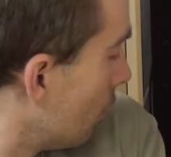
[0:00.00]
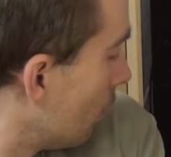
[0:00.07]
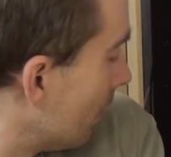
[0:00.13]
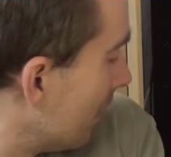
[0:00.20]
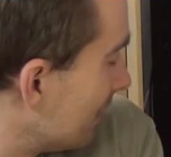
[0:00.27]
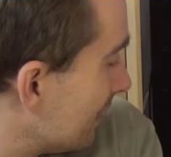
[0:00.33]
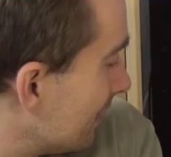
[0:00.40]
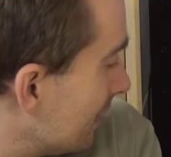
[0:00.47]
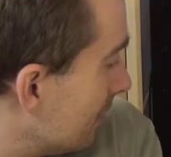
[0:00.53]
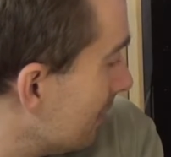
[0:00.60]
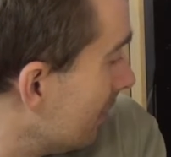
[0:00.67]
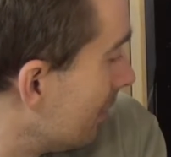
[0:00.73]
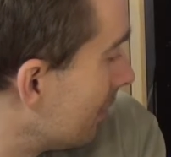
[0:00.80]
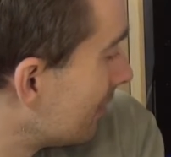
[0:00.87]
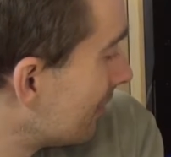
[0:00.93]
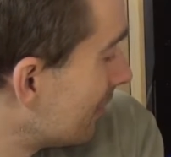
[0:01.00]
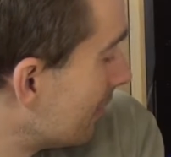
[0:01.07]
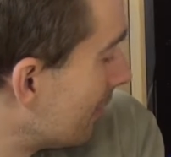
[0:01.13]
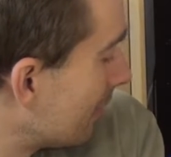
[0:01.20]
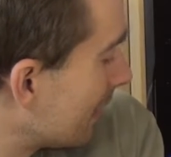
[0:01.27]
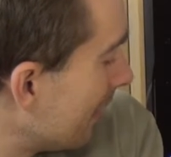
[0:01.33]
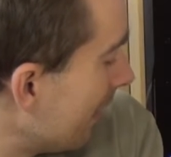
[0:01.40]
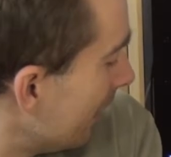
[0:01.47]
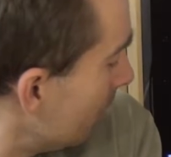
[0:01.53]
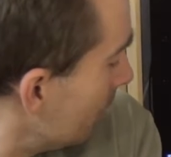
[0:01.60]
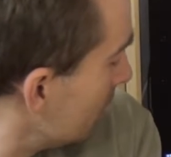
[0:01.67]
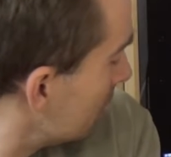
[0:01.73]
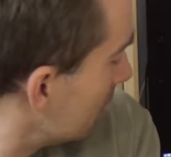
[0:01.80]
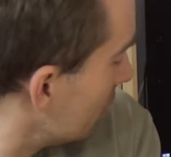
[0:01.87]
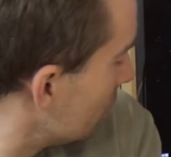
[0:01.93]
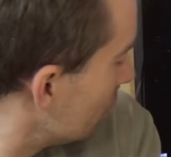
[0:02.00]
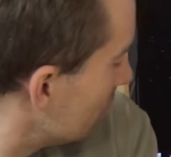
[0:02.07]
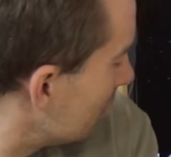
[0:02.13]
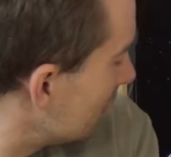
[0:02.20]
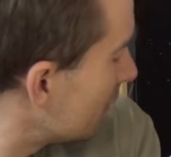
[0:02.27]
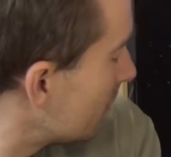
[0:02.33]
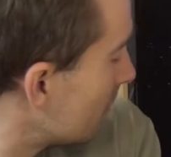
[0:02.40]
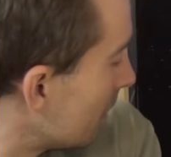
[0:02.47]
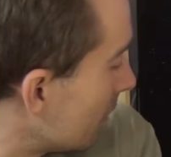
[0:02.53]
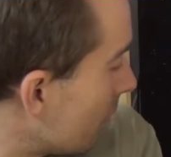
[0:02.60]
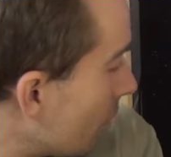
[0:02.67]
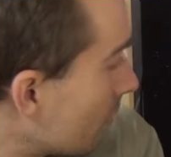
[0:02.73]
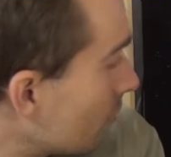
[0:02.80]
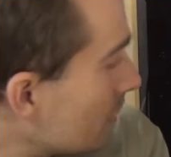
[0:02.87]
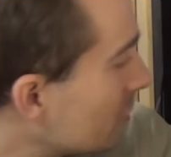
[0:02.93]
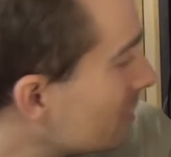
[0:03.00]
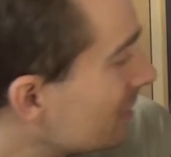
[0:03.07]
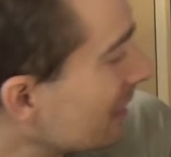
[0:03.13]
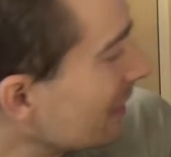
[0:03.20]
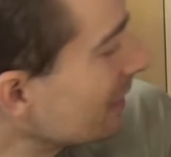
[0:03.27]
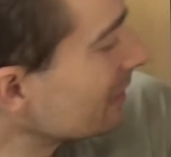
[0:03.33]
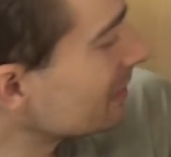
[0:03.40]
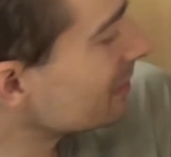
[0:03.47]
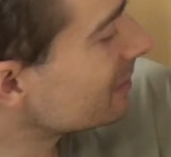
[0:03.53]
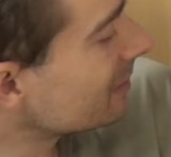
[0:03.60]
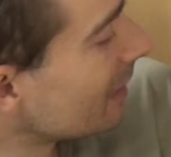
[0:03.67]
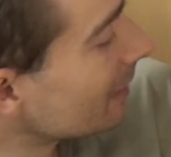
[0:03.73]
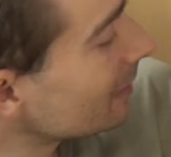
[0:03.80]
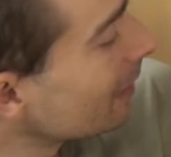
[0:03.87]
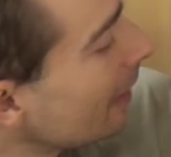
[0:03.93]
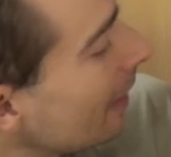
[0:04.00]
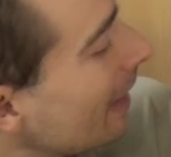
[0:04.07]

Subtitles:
with the cable to the display dock, which is standing at the side.